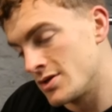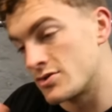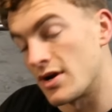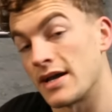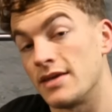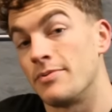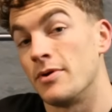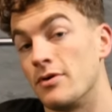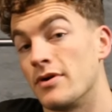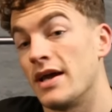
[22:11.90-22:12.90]
track your
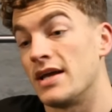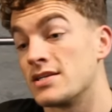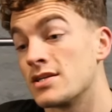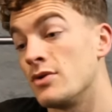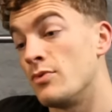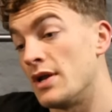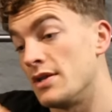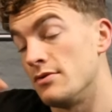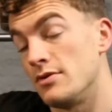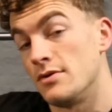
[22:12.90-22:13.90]
progress
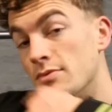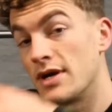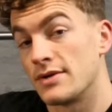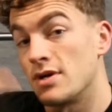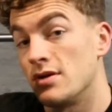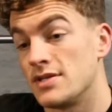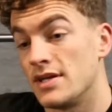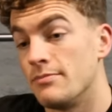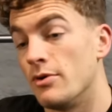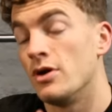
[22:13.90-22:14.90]
when your workouts are
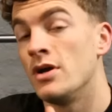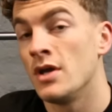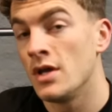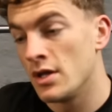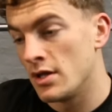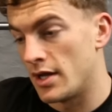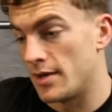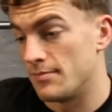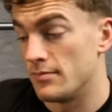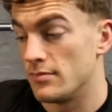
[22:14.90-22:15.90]
alternating, but
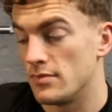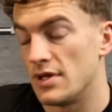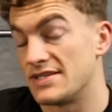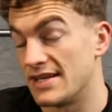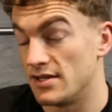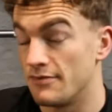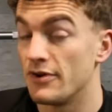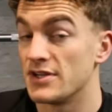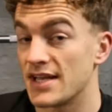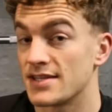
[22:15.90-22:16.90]
as in your
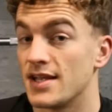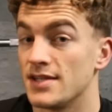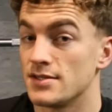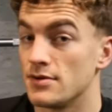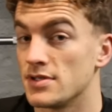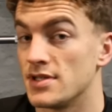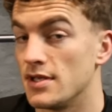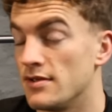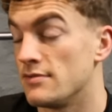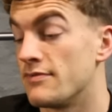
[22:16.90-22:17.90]
first exercises are
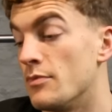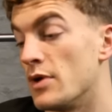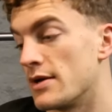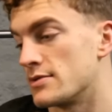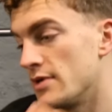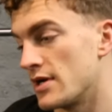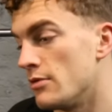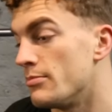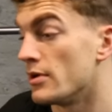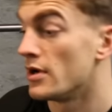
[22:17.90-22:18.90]
alternating from workout to
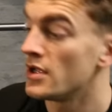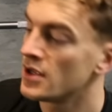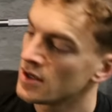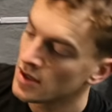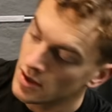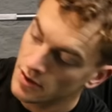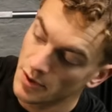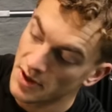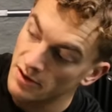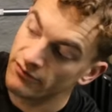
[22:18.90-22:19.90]
workout, but the
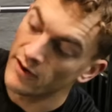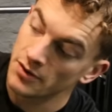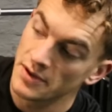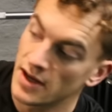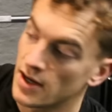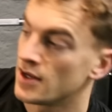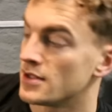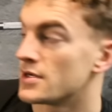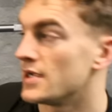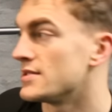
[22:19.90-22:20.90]
workout following that,
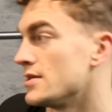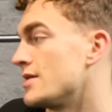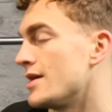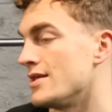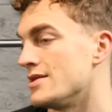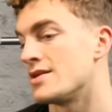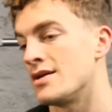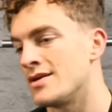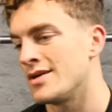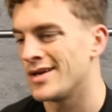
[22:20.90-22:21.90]
I'll try to get these
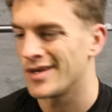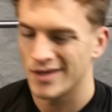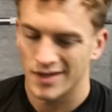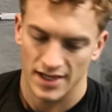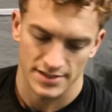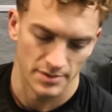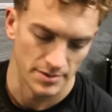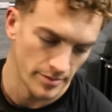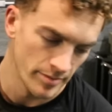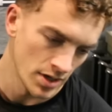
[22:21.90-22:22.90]
as a
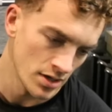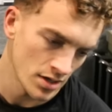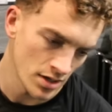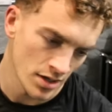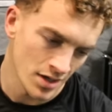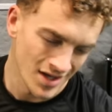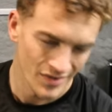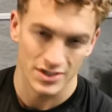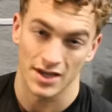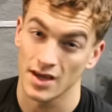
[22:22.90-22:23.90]
minimum.
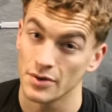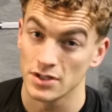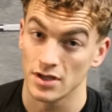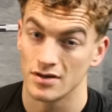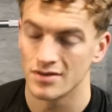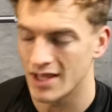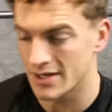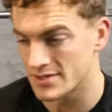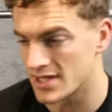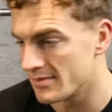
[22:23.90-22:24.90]
Which I think I will do,
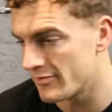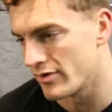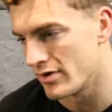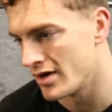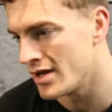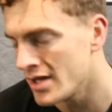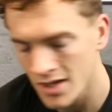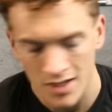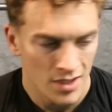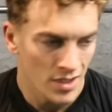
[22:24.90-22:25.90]
like I was saying before,
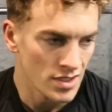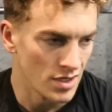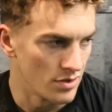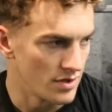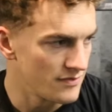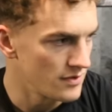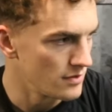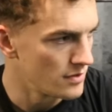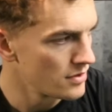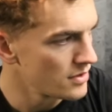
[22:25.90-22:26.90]
you know, if you